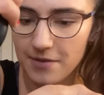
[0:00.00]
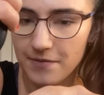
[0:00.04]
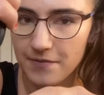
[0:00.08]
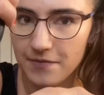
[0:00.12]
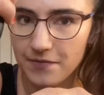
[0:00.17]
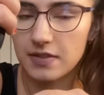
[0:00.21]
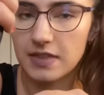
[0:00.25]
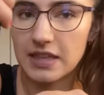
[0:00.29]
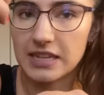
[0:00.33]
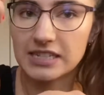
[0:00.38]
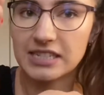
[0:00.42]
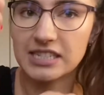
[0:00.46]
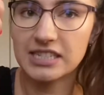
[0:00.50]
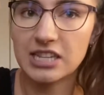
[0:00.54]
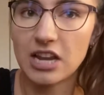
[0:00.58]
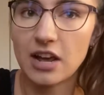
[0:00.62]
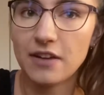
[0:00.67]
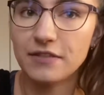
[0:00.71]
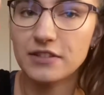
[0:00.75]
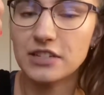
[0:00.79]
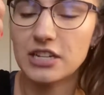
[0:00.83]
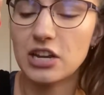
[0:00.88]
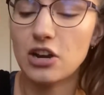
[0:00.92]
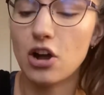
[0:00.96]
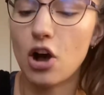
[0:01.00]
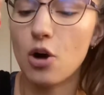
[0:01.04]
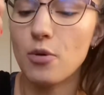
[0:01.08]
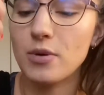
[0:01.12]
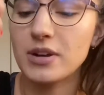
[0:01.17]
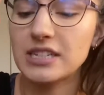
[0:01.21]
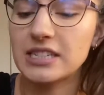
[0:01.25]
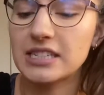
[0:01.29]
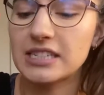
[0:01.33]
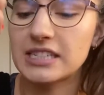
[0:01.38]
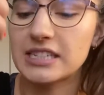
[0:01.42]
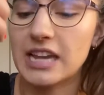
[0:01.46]
This stuff did
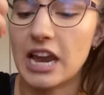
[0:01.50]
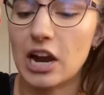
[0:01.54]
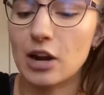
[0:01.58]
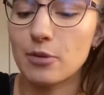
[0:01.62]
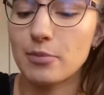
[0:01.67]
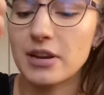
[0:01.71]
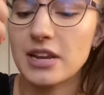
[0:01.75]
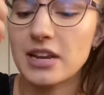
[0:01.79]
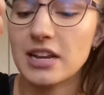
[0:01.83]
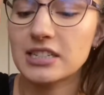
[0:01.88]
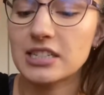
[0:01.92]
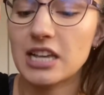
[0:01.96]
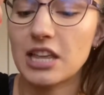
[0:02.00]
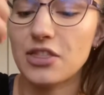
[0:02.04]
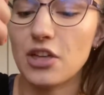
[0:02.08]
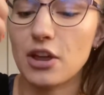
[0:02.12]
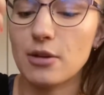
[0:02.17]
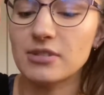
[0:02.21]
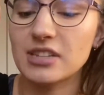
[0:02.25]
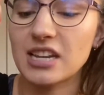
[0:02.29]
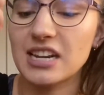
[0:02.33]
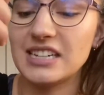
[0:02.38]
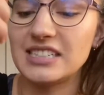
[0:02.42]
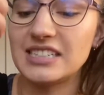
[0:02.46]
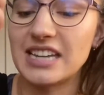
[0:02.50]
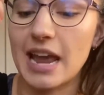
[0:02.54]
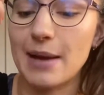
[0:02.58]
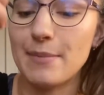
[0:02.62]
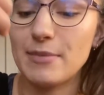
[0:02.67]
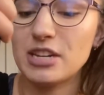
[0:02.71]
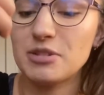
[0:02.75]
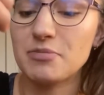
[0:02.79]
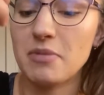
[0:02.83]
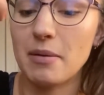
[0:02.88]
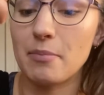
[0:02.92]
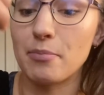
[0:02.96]
always scare me because I thought it was gonna
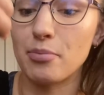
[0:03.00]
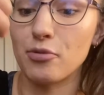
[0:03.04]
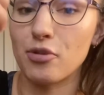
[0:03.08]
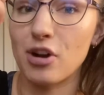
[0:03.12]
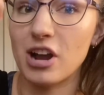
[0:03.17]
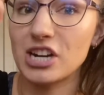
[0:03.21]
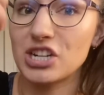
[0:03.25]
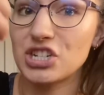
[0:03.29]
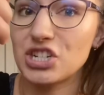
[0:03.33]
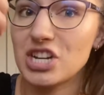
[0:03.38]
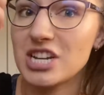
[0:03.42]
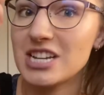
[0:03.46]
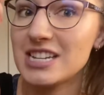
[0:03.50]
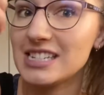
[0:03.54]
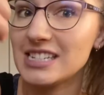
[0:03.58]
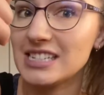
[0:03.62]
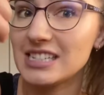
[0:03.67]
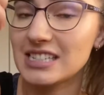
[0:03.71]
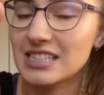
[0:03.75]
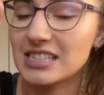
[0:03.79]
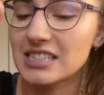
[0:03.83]
damage my brushes.